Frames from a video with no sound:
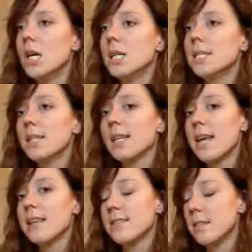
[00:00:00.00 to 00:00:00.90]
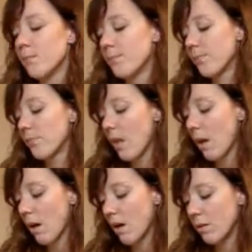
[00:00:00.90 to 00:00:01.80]
it's kind of classy
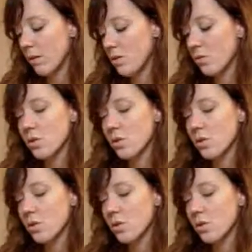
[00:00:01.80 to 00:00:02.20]
too,